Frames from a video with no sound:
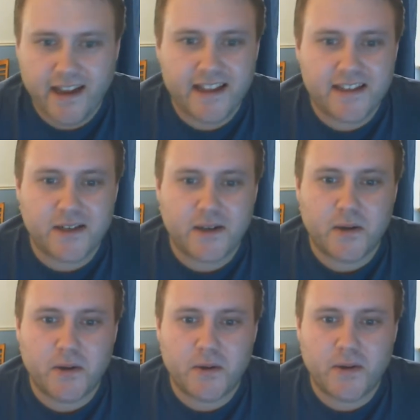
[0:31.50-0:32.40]

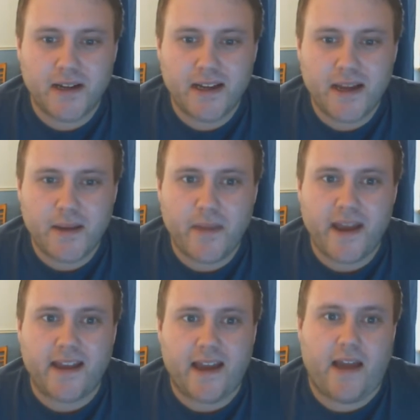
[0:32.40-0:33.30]
to
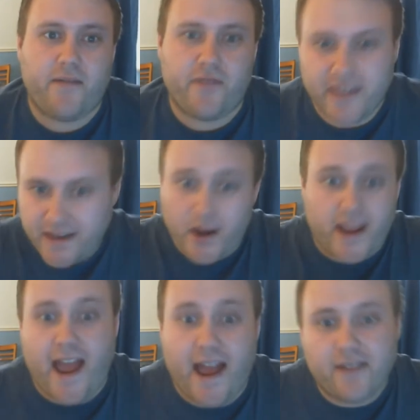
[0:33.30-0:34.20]
make everything I
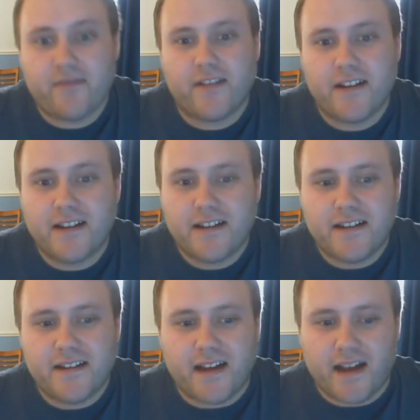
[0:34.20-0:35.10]
have,
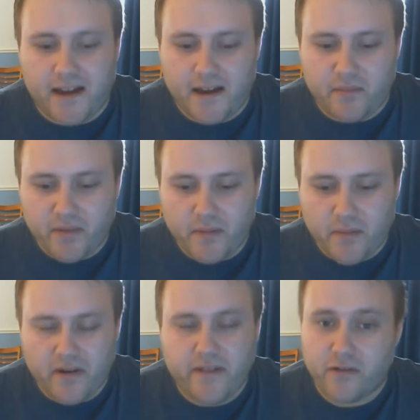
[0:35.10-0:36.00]
uh, per
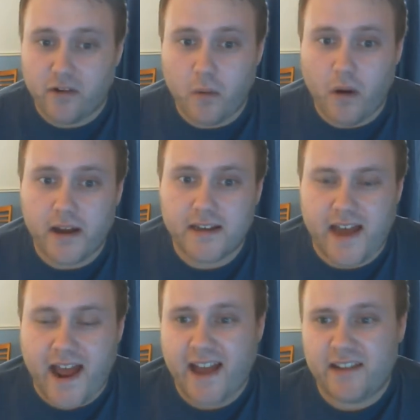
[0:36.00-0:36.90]
peripheral wise
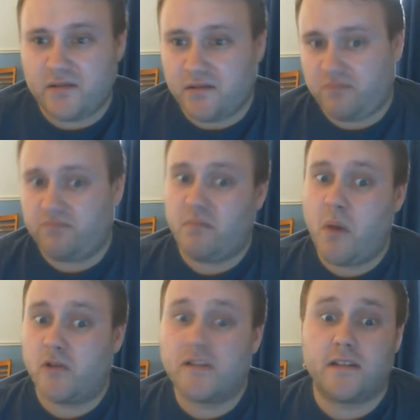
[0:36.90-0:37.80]
and
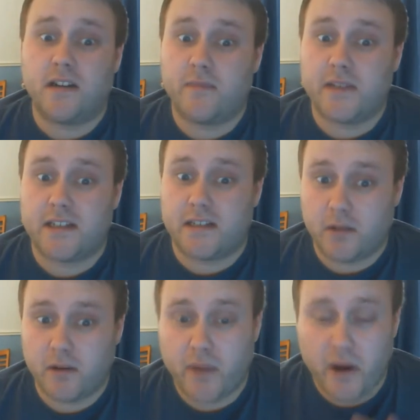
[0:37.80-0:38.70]
most of my system
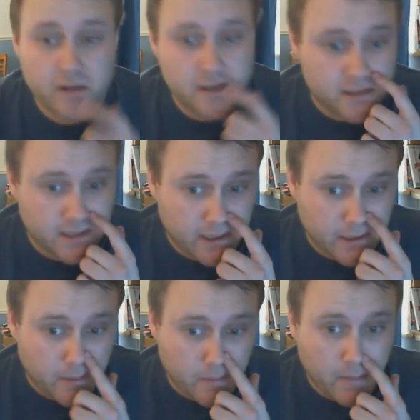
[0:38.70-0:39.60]
components,
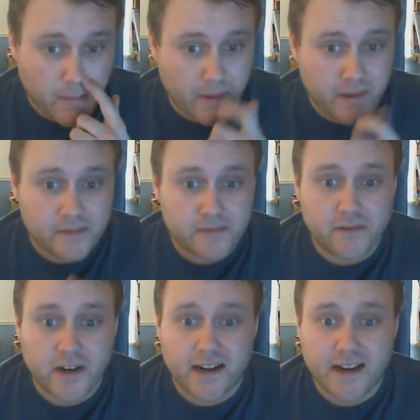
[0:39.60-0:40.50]
um,
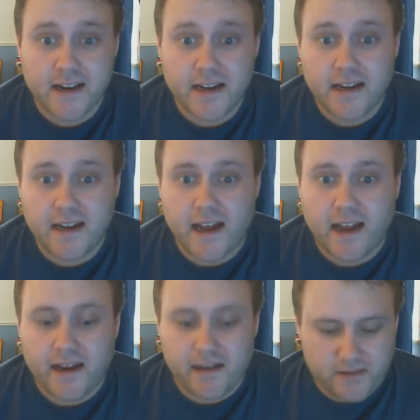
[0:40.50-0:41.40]
really,
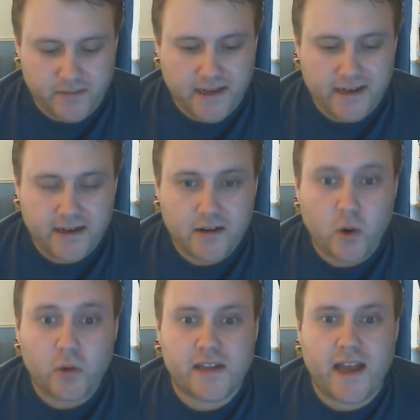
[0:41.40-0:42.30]
uh, to be
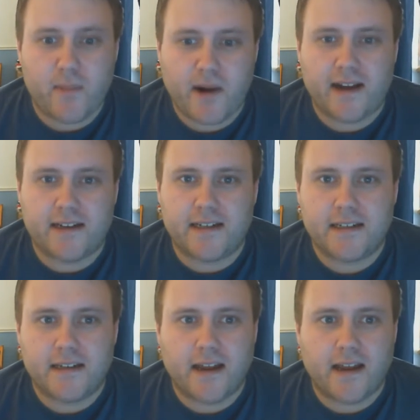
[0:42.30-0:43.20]
Corsair branded.
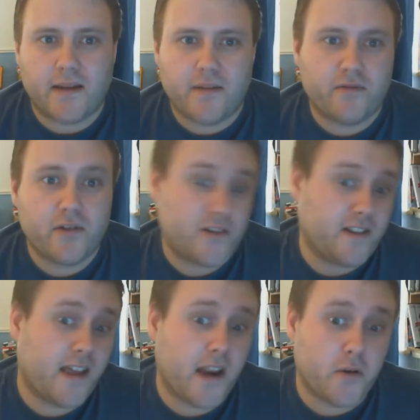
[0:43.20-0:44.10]
Um, unfortunately,
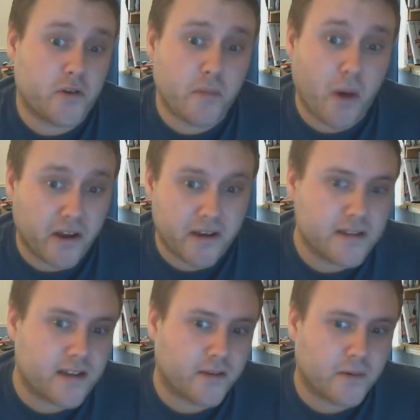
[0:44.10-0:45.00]
they don't do monitors,
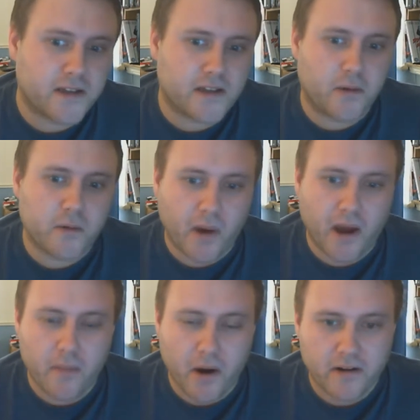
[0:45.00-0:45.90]
otherwise I would buy a
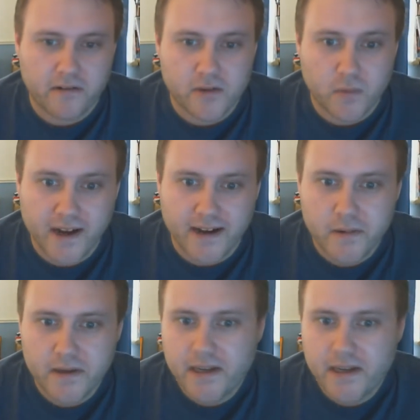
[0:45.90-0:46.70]
monitor as well.